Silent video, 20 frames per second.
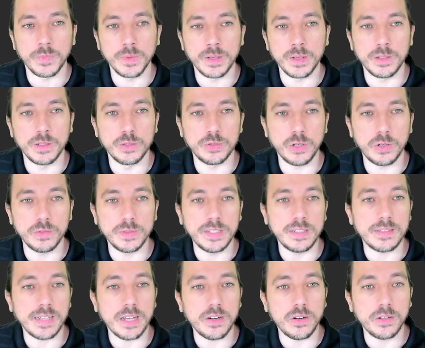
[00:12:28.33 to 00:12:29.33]
So this
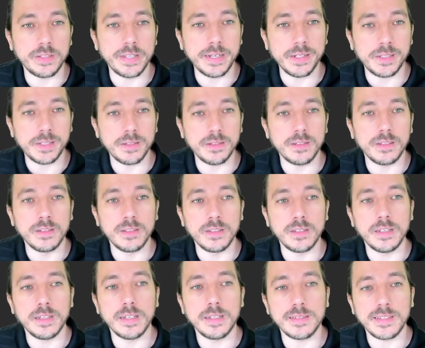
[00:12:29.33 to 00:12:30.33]
annotation
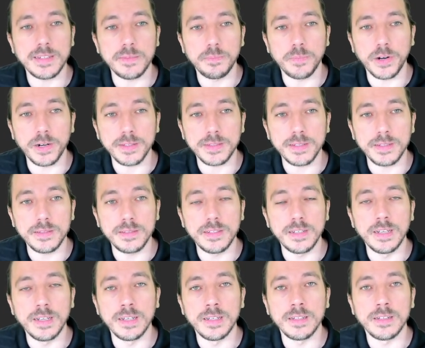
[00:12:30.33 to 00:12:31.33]
is important
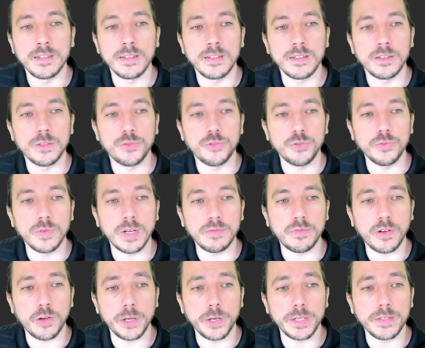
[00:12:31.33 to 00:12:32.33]
to
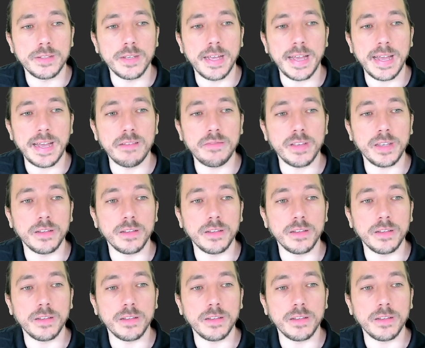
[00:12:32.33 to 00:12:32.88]
avoid having